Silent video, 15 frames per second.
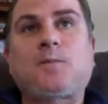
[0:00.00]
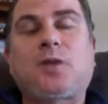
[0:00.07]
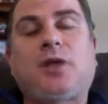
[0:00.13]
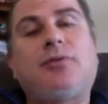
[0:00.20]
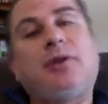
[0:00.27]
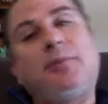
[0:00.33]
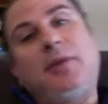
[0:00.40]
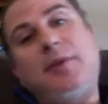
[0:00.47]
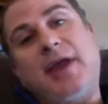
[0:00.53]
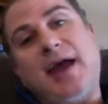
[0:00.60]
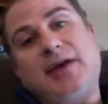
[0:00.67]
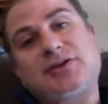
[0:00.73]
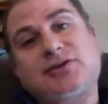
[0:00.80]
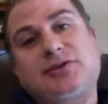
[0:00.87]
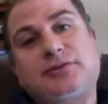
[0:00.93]
Then maybe
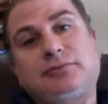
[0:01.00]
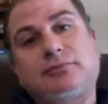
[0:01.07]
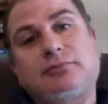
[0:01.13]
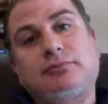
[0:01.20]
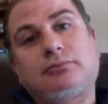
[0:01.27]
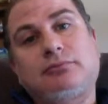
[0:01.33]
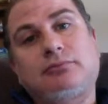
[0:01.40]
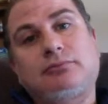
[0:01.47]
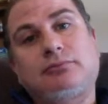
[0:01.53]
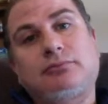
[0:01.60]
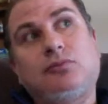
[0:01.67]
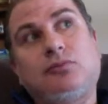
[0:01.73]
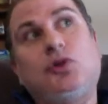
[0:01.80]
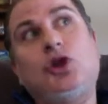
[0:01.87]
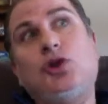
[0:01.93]
ask
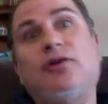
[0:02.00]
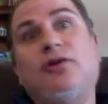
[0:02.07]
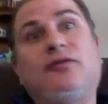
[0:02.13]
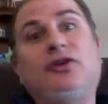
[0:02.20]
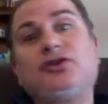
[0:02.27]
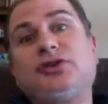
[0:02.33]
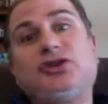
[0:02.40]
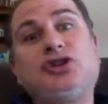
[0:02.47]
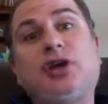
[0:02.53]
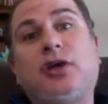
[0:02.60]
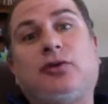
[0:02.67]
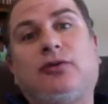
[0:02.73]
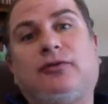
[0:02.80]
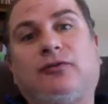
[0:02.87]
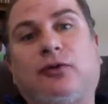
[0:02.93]
the universe in
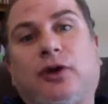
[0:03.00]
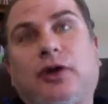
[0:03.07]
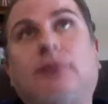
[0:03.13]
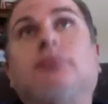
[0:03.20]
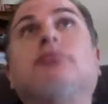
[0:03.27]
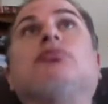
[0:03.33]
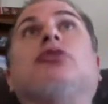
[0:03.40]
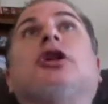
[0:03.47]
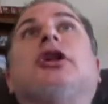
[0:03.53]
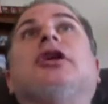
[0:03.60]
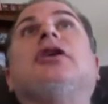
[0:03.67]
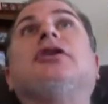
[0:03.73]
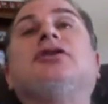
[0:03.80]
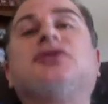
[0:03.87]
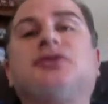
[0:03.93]
general for it.
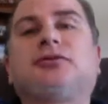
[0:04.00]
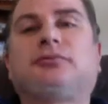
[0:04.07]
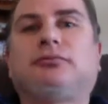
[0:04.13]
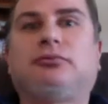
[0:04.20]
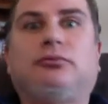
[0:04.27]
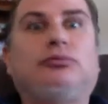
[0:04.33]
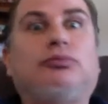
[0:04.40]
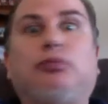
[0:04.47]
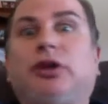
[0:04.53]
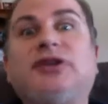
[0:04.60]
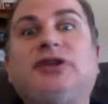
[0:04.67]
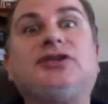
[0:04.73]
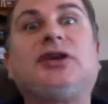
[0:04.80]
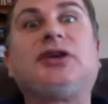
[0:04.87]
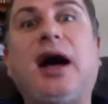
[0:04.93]
Please,
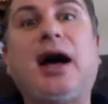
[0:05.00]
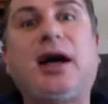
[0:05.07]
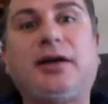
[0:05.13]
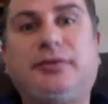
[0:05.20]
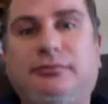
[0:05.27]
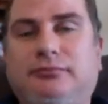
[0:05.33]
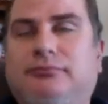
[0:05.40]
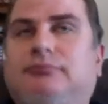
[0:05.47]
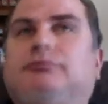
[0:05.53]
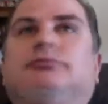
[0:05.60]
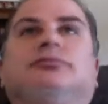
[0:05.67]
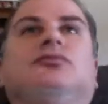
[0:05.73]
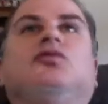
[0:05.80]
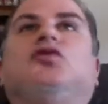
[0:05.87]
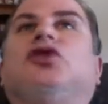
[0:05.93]
please God,
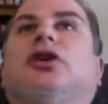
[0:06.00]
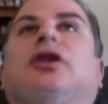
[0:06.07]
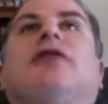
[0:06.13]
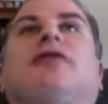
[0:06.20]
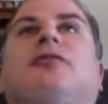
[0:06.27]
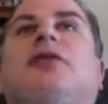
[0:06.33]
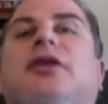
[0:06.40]
deliver me